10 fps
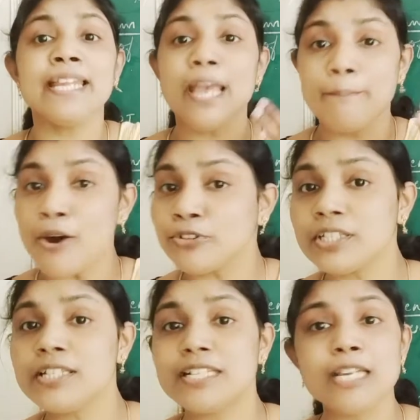about the
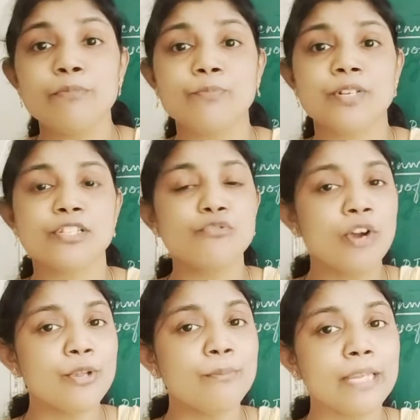stream option. So
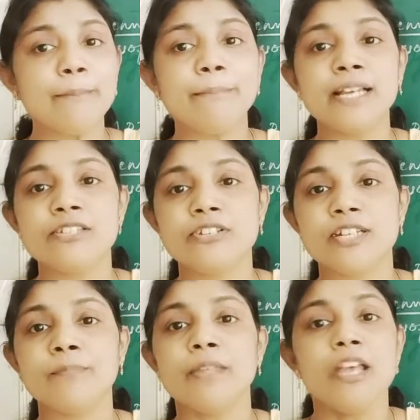what do you mean by
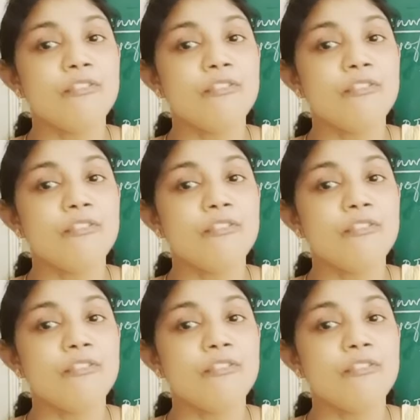stream?